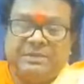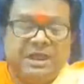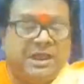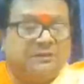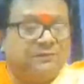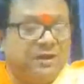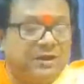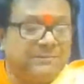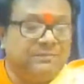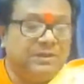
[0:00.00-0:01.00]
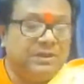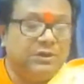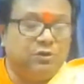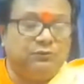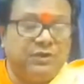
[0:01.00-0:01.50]
and a very
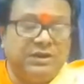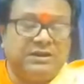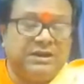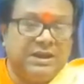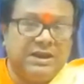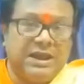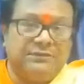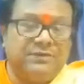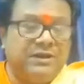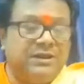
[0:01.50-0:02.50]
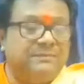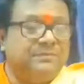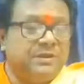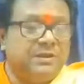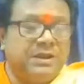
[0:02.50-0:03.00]
very clear and very,
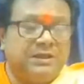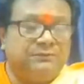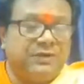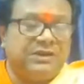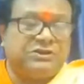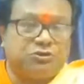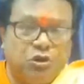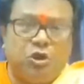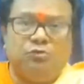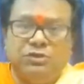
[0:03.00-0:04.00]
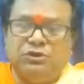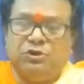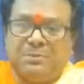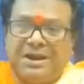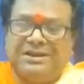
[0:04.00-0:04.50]
like, very strong within your
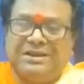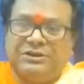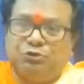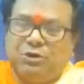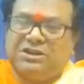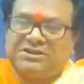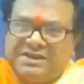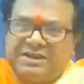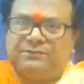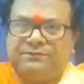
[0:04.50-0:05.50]
mind, that you are the self.